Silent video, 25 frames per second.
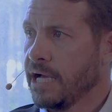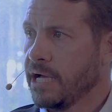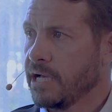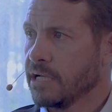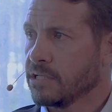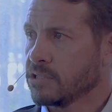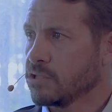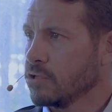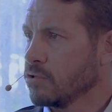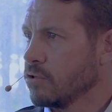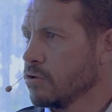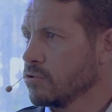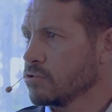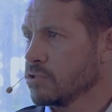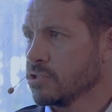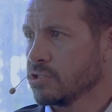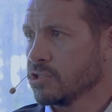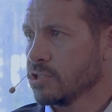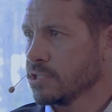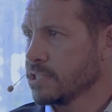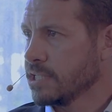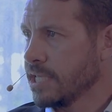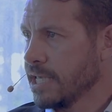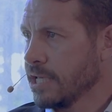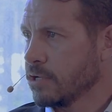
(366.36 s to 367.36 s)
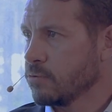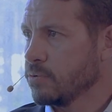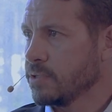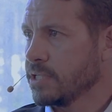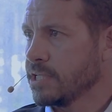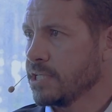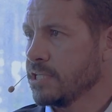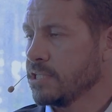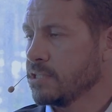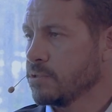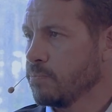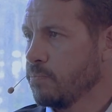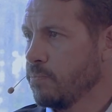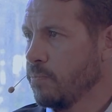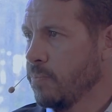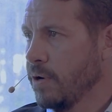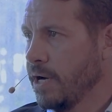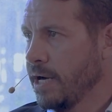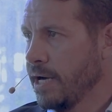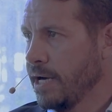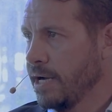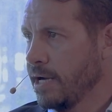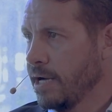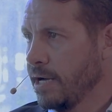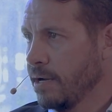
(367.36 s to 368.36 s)
So those are just equities,
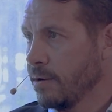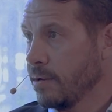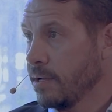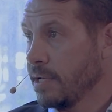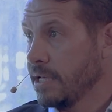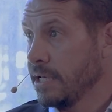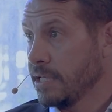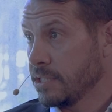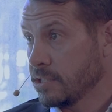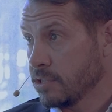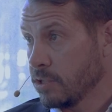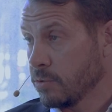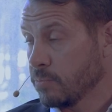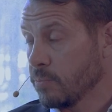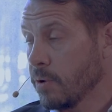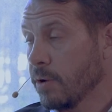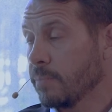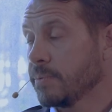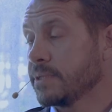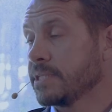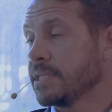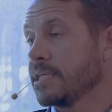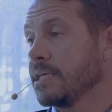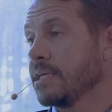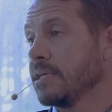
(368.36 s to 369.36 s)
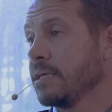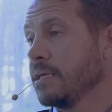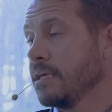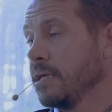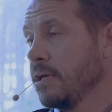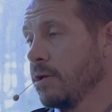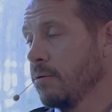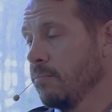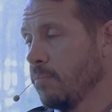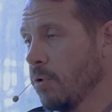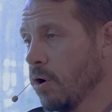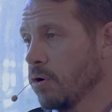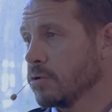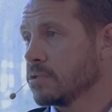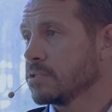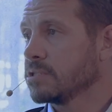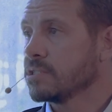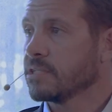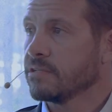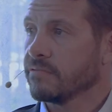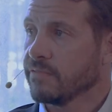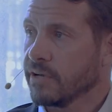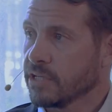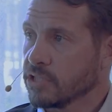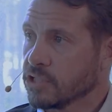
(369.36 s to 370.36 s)
listed property,
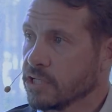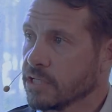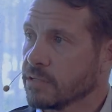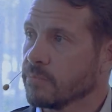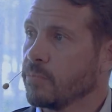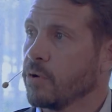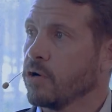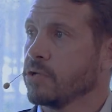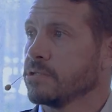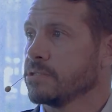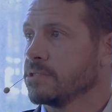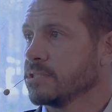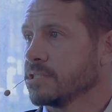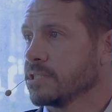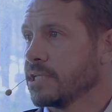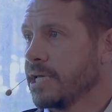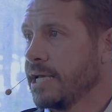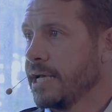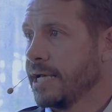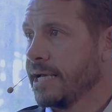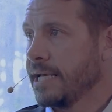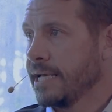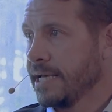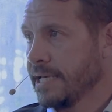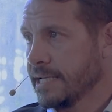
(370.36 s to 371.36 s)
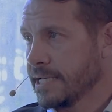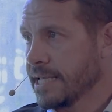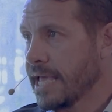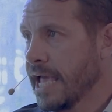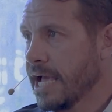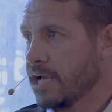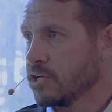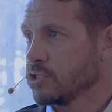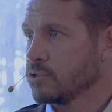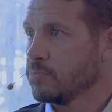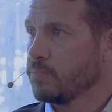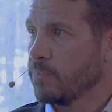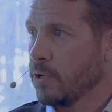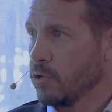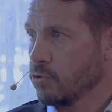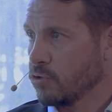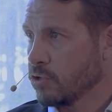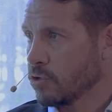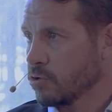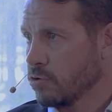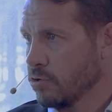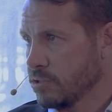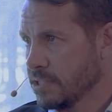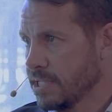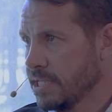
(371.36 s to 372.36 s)
bonds, inflation-linked bonds, and cash, both
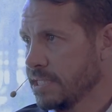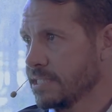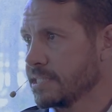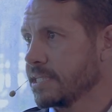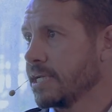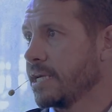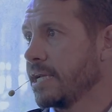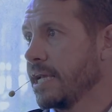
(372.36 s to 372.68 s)
across SA